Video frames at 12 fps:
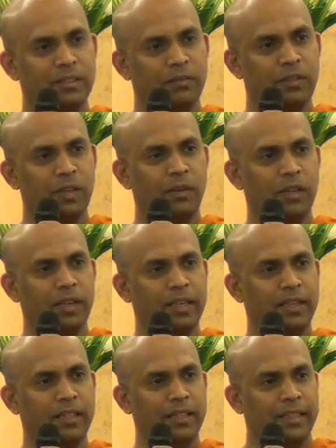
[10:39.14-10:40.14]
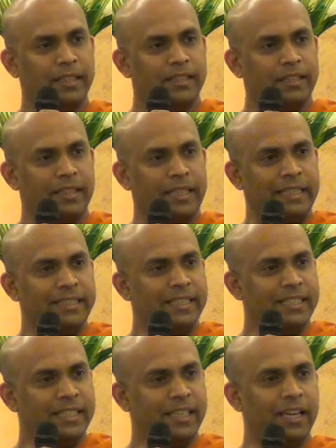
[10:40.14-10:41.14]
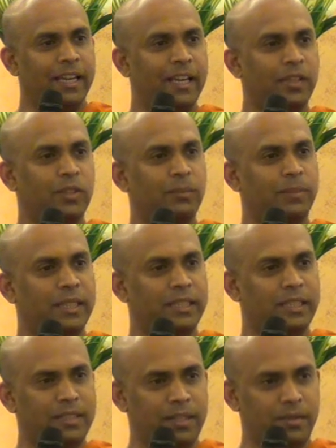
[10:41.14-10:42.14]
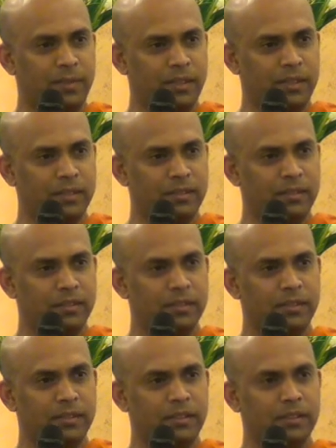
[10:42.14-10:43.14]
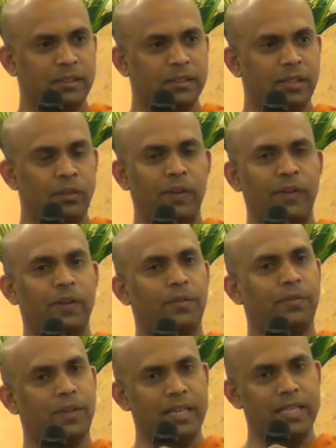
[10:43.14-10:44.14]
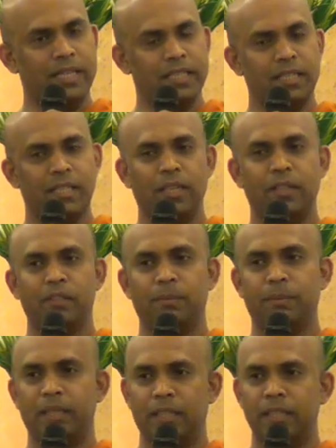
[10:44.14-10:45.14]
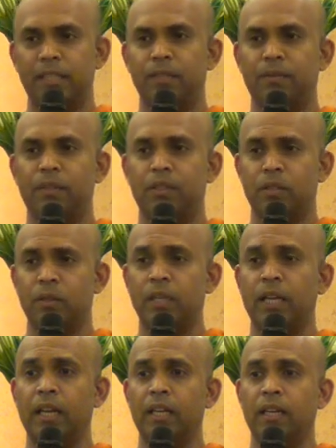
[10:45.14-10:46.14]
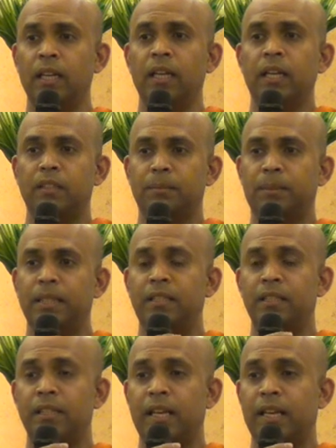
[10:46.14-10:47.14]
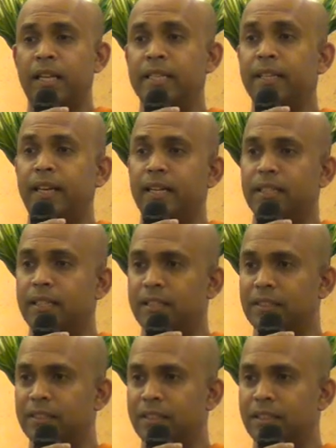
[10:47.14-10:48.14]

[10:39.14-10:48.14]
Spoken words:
When you are like energetic, your breath is different. When you are fatigued, your breath is different. So breath is like an indicator